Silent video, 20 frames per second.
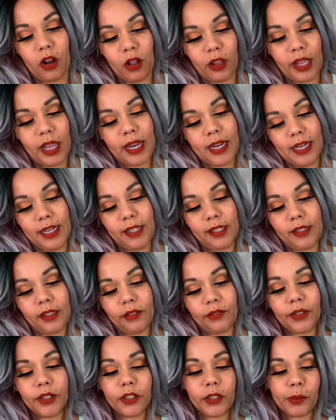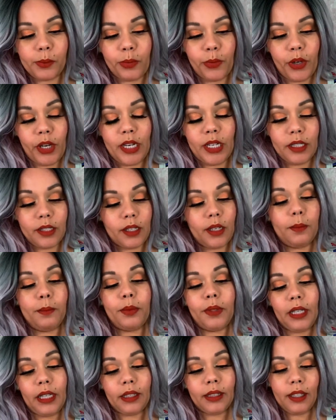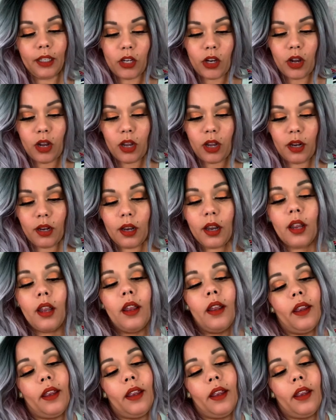all adhesive and debris is completely gone.